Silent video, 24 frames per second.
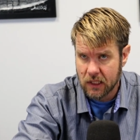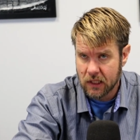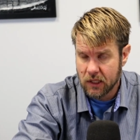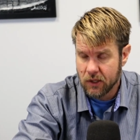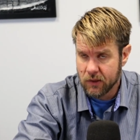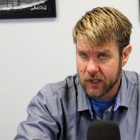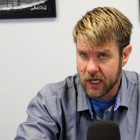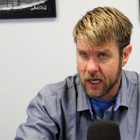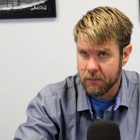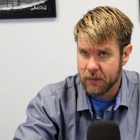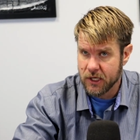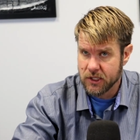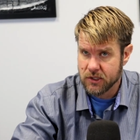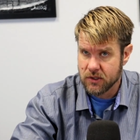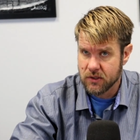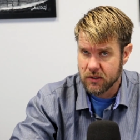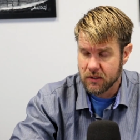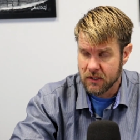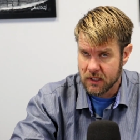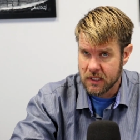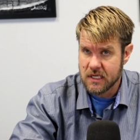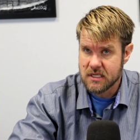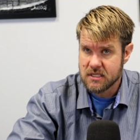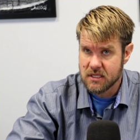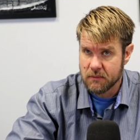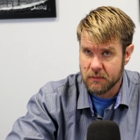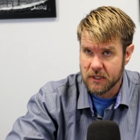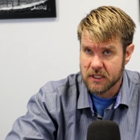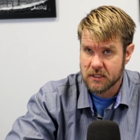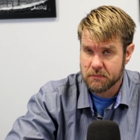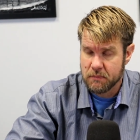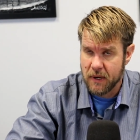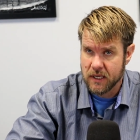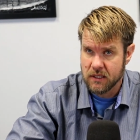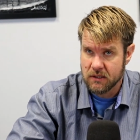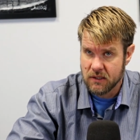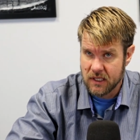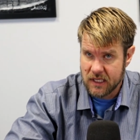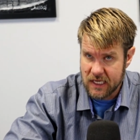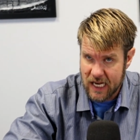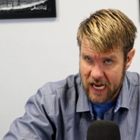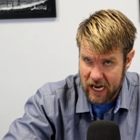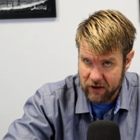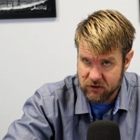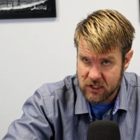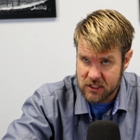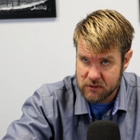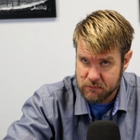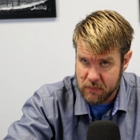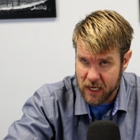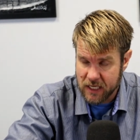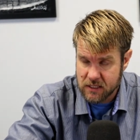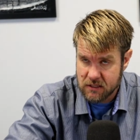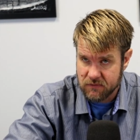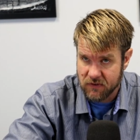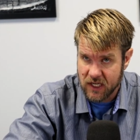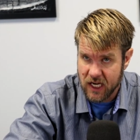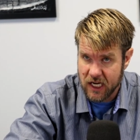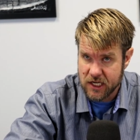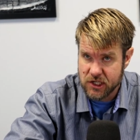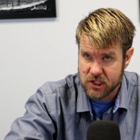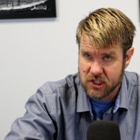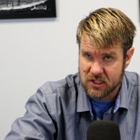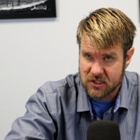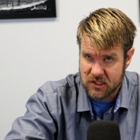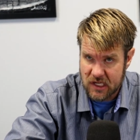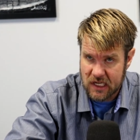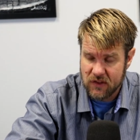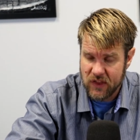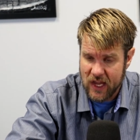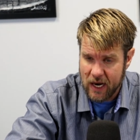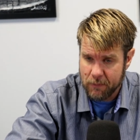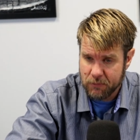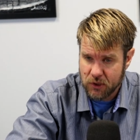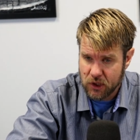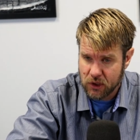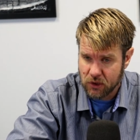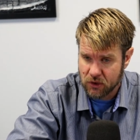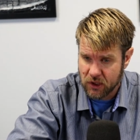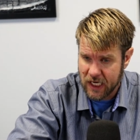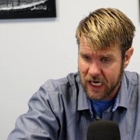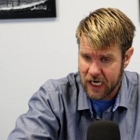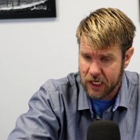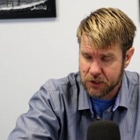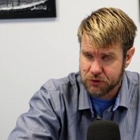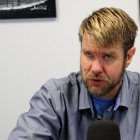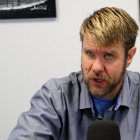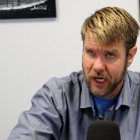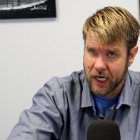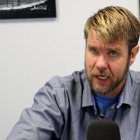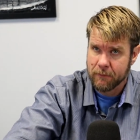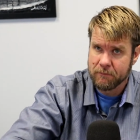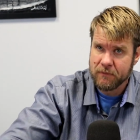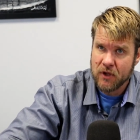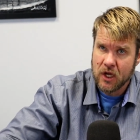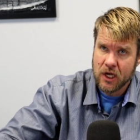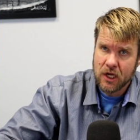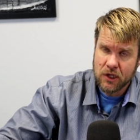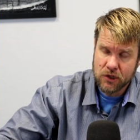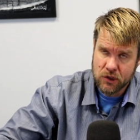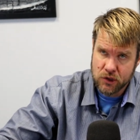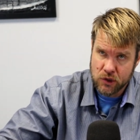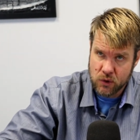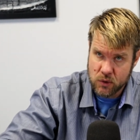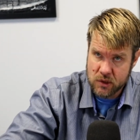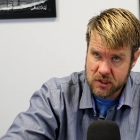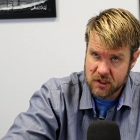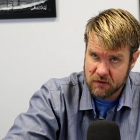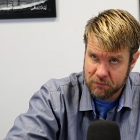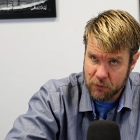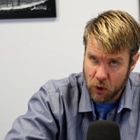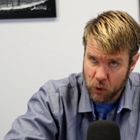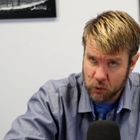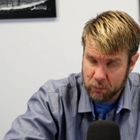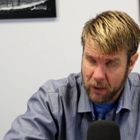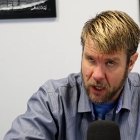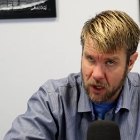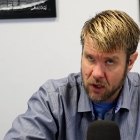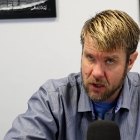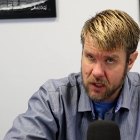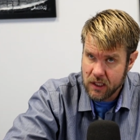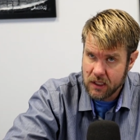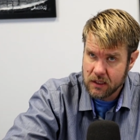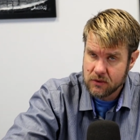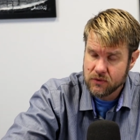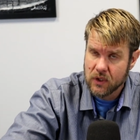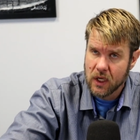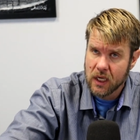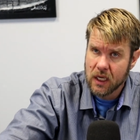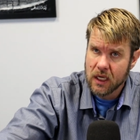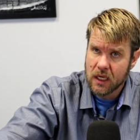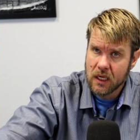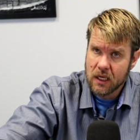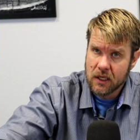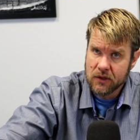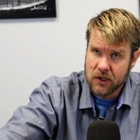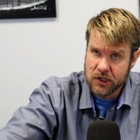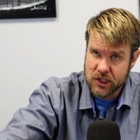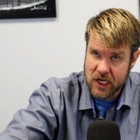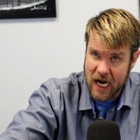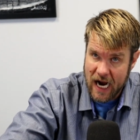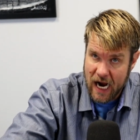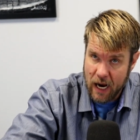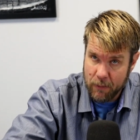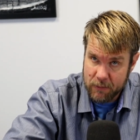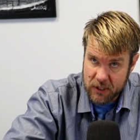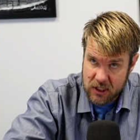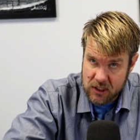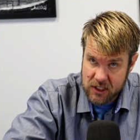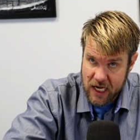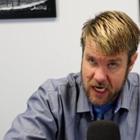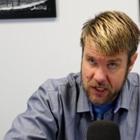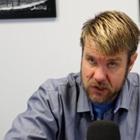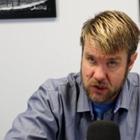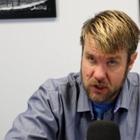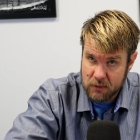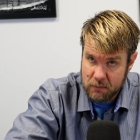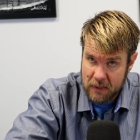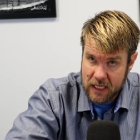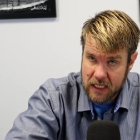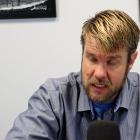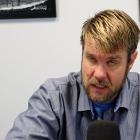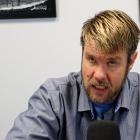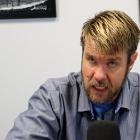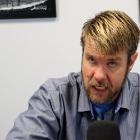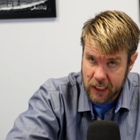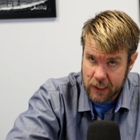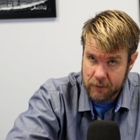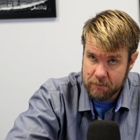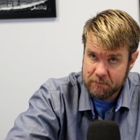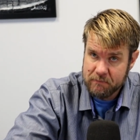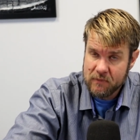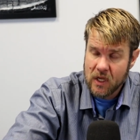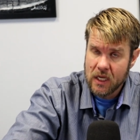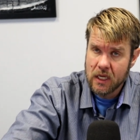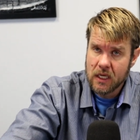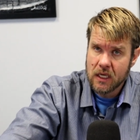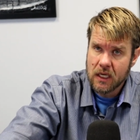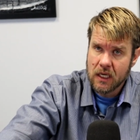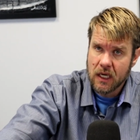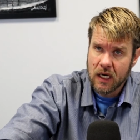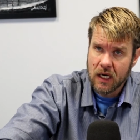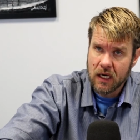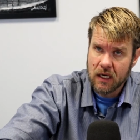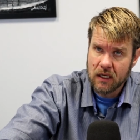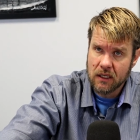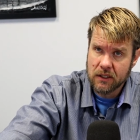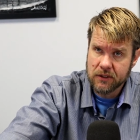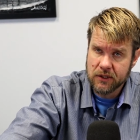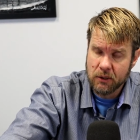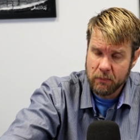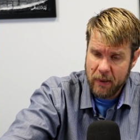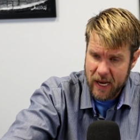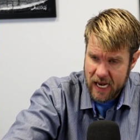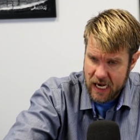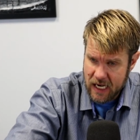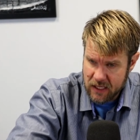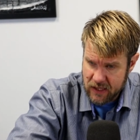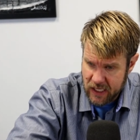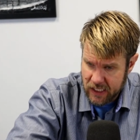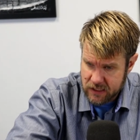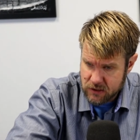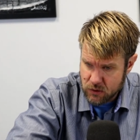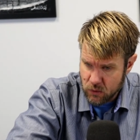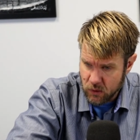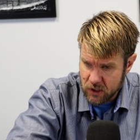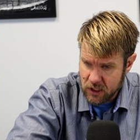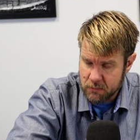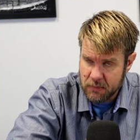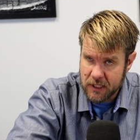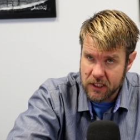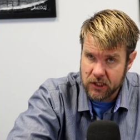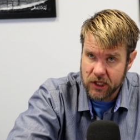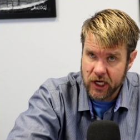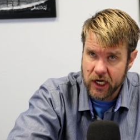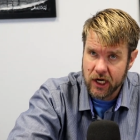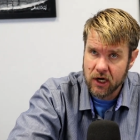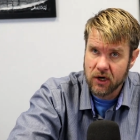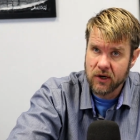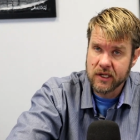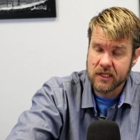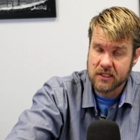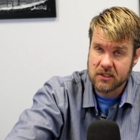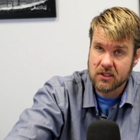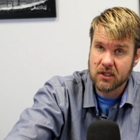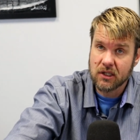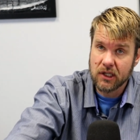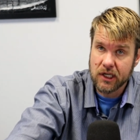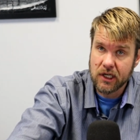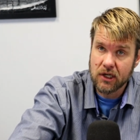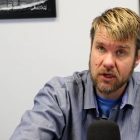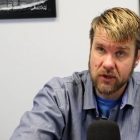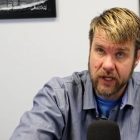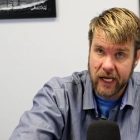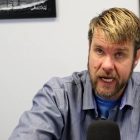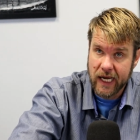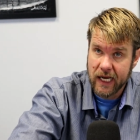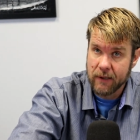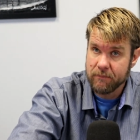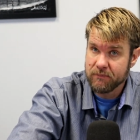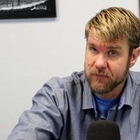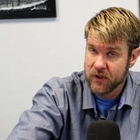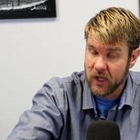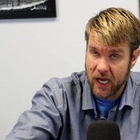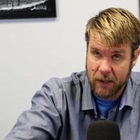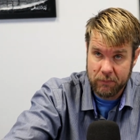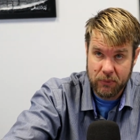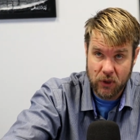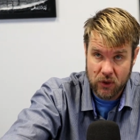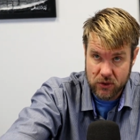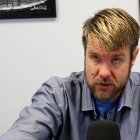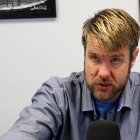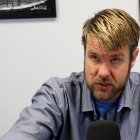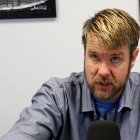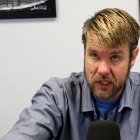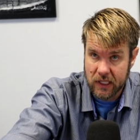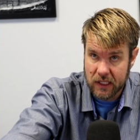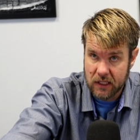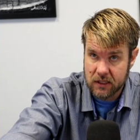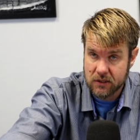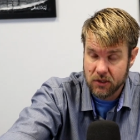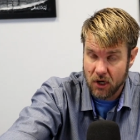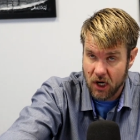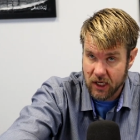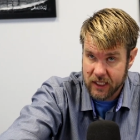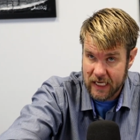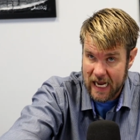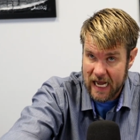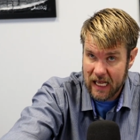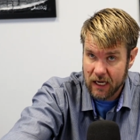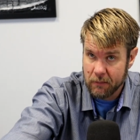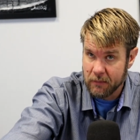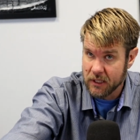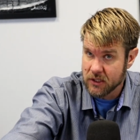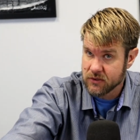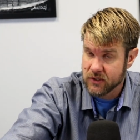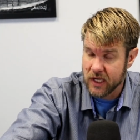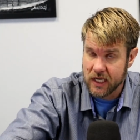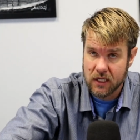Okay, but you need to have these specifications in that particular contract. The duties of both parties, the job that is actually being done, the pay that's going to be there, and it's clear that that person is autonomous.